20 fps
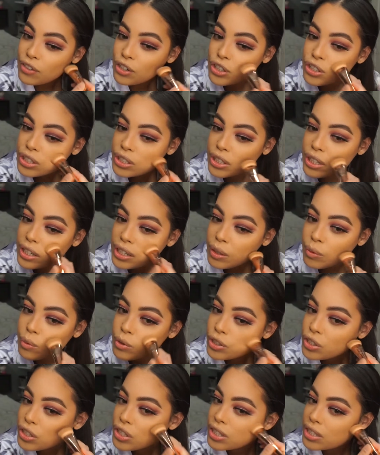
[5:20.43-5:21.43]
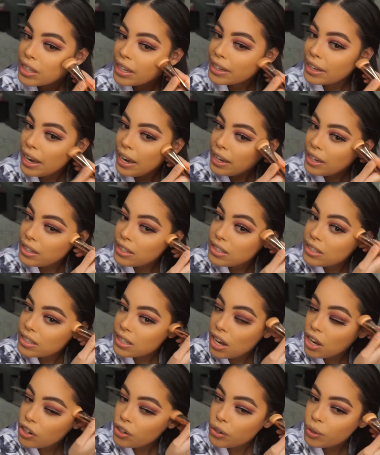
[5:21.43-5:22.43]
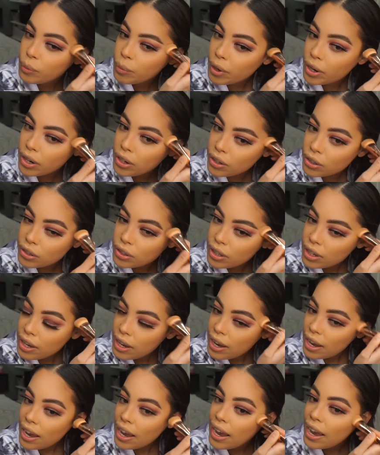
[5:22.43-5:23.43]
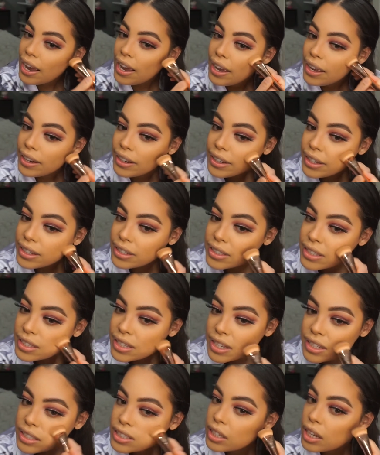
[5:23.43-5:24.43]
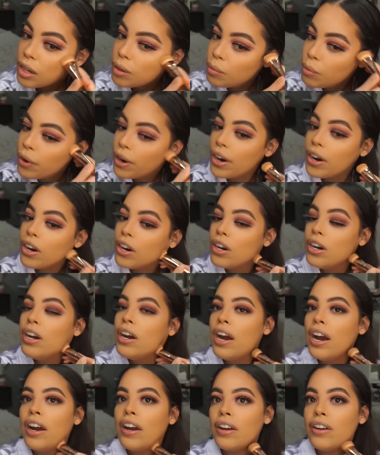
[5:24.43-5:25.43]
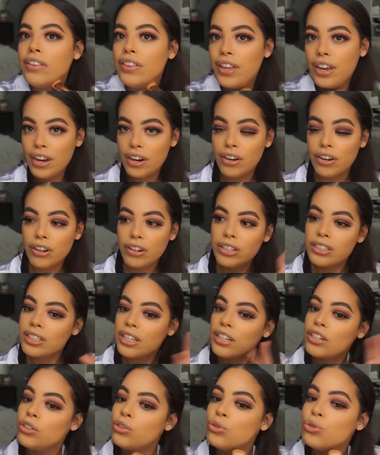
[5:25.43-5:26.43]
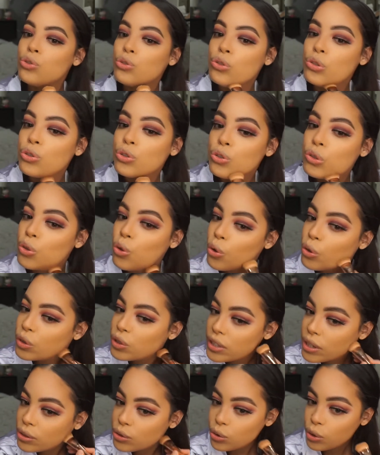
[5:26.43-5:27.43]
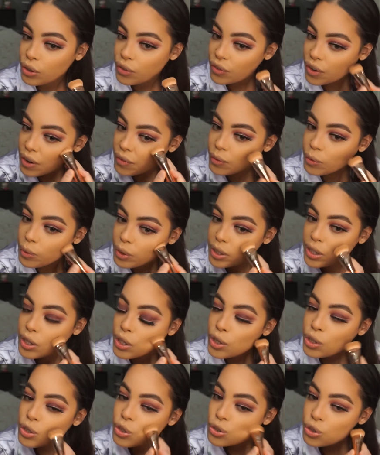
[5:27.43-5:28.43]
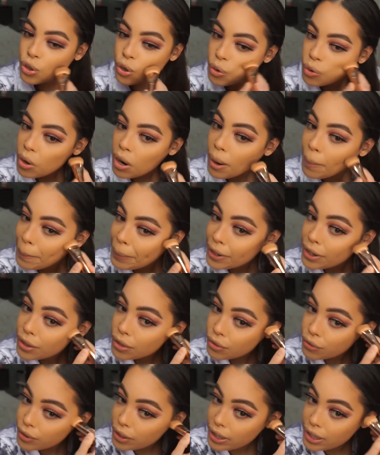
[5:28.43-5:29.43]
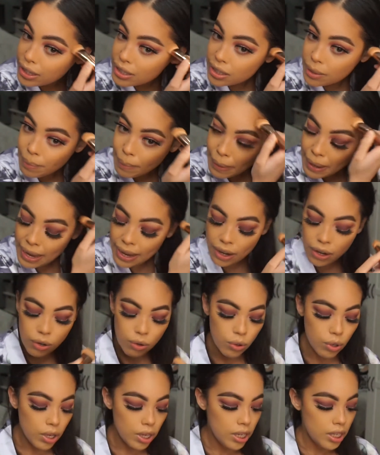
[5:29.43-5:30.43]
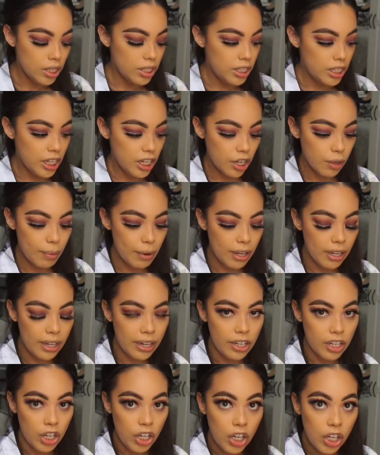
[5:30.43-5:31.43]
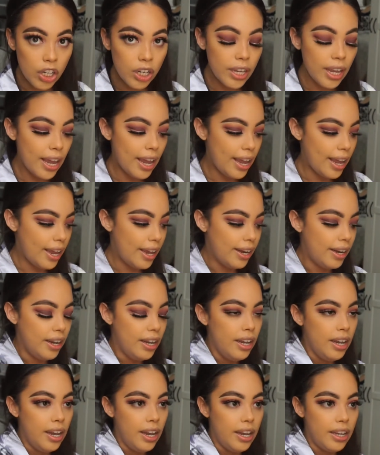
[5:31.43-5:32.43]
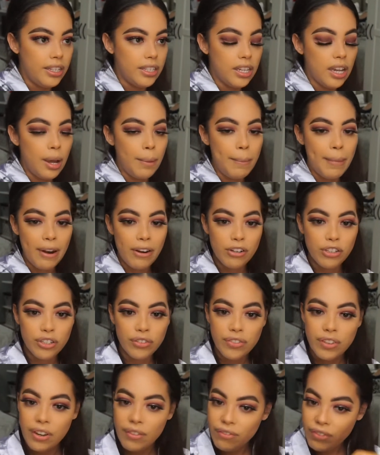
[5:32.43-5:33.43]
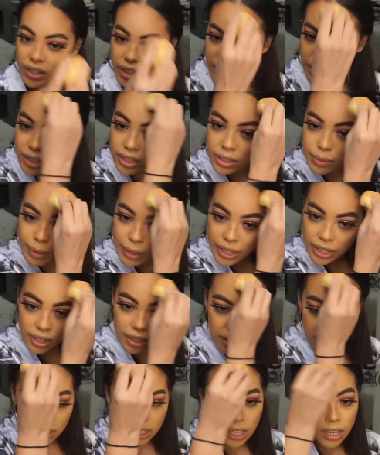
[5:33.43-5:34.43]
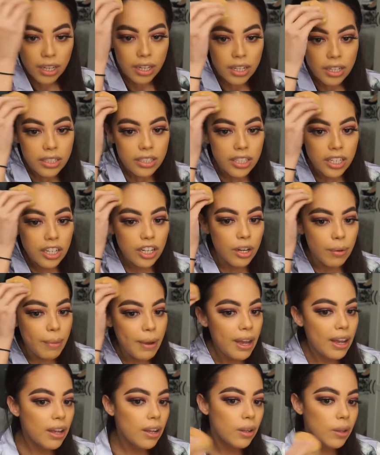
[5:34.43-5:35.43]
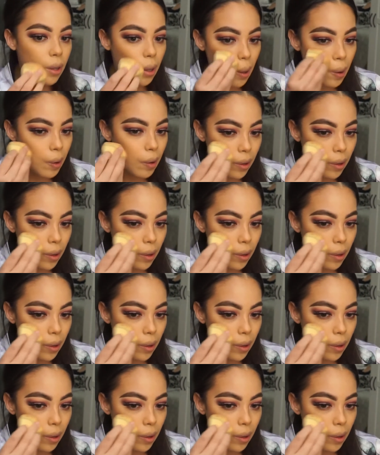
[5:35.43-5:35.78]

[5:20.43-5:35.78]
City, which is like Hades' underworld, and it's a sex club where there is like a neutral territory for everyone. So book 3 is about Tinkerbell and Hook, and it's a marriage of convenience because Tinkerbell